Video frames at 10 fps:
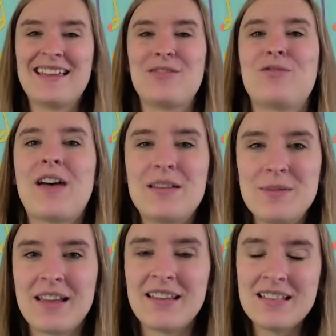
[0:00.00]
Find me
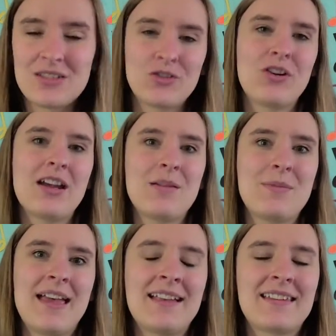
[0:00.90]
on Instagram
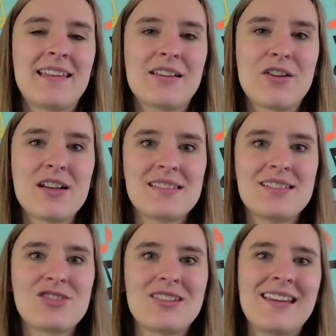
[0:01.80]
at Kaylee
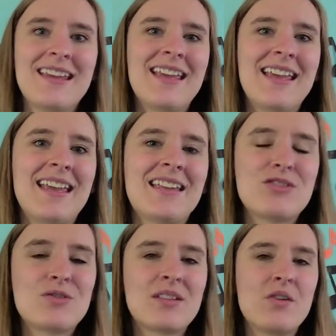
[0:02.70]
Crossstitch, and you
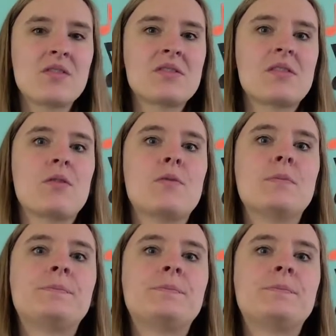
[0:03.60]
can also